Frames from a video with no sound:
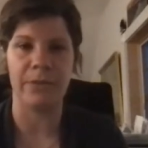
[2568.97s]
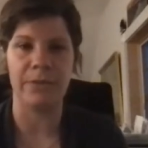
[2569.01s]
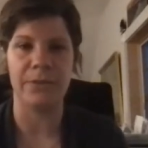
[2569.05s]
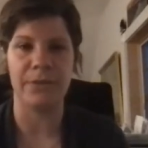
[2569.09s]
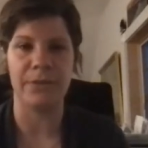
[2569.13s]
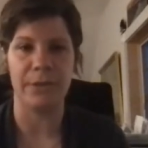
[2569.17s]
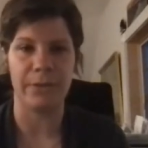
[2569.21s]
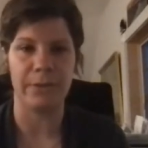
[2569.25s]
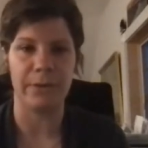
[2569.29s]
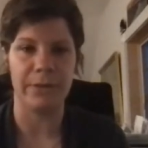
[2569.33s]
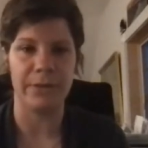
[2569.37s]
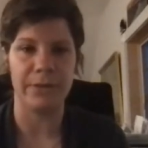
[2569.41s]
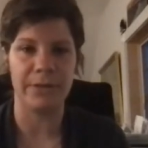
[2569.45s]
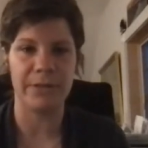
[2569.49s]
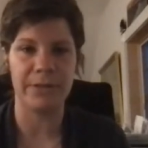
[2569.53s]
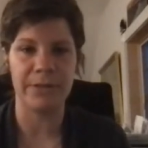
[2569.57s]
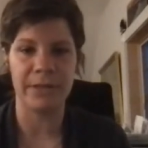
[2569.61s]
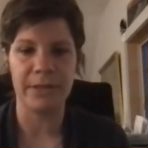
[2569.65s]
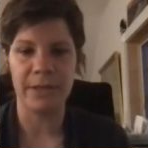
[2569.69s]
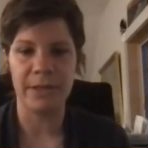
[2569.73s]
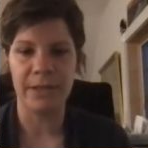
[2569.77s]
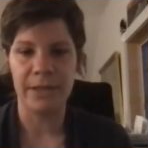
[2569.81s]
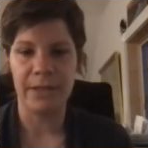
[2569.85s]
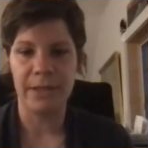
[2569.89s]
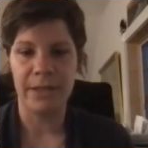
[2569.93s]
So it's
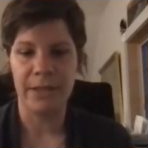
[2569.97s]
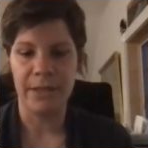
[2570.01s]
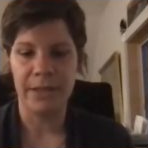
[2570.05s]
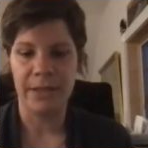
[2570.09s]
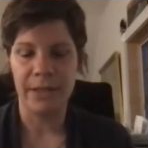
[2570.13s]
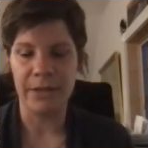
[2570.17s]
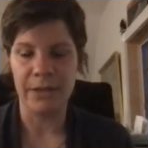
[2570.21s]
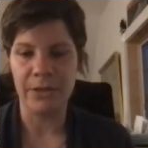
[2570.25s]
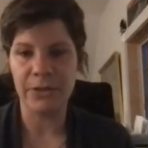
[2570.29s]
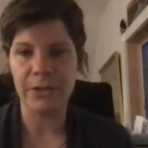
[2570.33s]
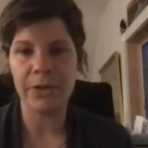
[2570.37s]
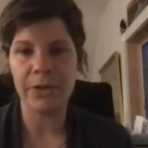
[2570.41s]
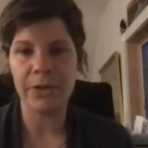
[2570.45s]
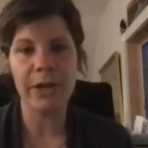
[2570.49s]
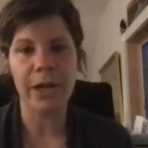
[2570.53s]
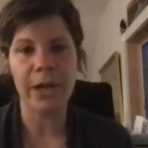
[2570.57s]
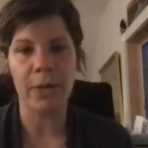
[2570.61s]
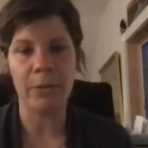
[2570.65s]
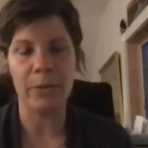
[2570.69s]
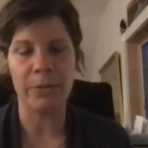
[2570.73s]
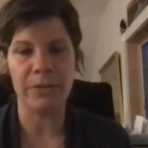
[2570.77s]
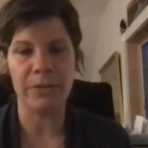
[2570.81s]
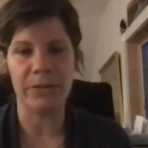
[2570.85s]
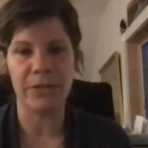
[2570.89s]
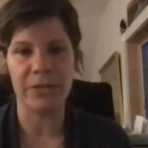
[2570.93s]
you know sugar
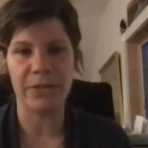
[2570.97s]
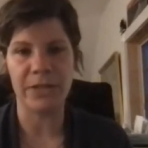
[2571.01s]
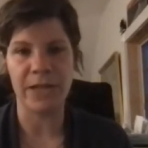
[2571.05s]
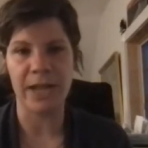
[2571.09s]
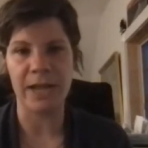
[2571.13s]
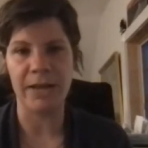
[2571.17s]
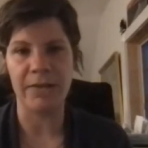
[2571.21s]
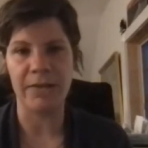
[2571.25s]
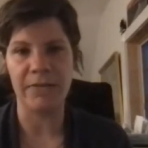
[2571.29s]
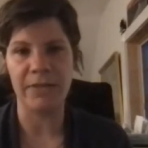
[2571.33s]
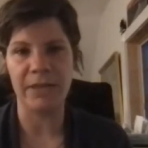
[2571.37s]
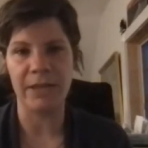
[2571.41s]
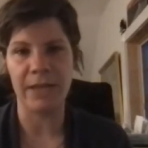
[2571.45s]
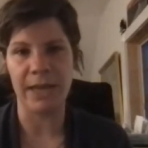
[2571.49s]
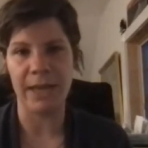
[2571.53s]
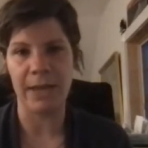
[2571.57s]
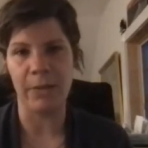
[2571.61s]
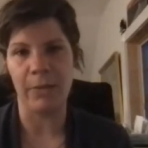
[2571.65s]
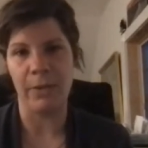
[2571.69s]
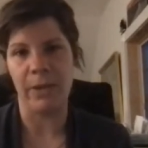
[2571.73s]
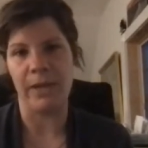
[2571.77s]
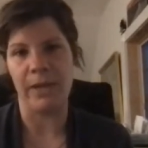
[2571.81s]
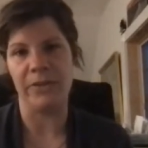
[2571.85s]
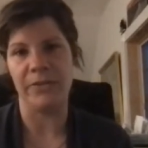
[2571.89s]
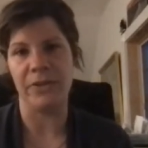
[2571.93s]
kelp is just kind of the
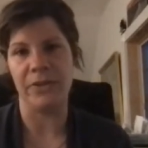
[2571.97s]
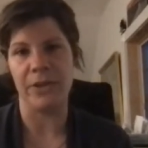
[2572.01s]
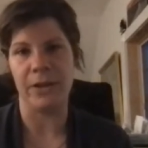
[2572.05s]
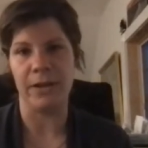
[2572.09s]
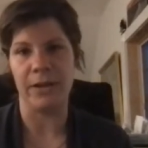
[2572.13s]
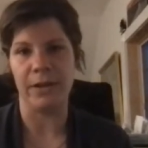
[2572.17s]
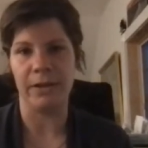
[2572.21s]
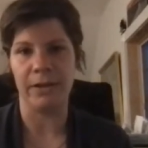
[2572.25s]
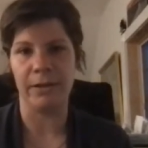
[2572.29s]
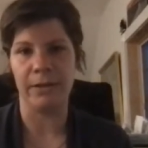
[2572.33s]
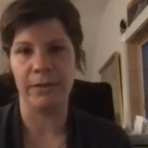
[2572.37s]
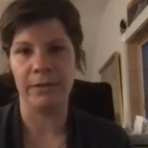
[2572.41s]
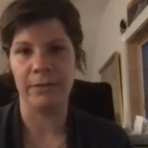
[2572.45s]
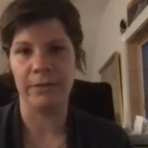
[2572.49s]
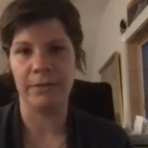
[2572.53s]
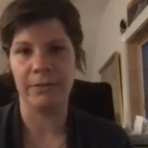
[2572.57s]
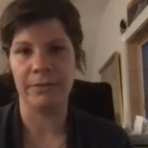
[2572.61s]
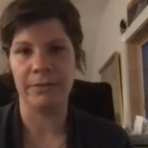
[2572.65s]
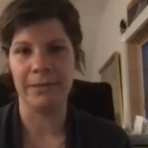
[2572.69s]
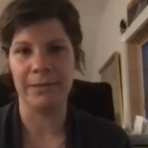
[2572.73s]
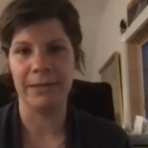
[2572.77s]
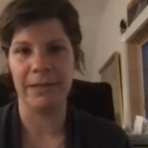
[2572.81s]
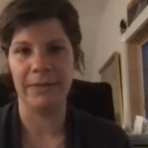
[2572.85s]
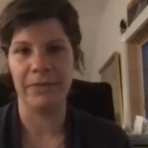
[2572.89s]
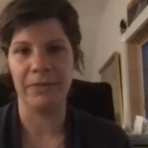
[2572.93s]
gateway drug,
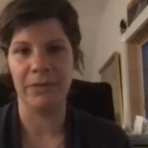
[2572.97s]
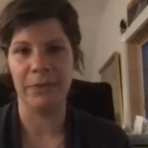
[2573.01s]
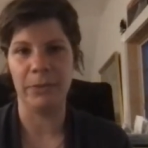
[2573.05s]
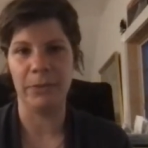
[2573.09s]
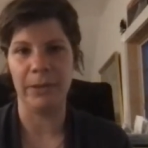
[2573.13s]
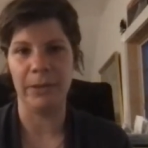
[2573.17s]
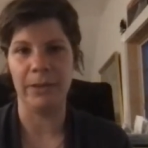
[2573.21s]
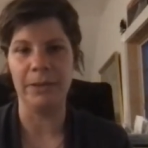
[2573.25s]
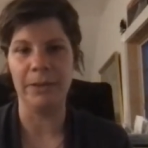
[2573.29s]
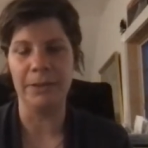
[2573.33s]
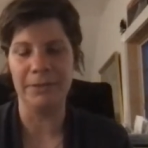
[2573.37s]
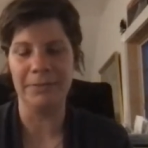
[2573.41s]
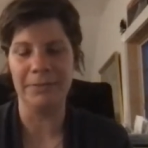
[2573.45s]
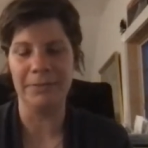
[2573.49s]
if you will.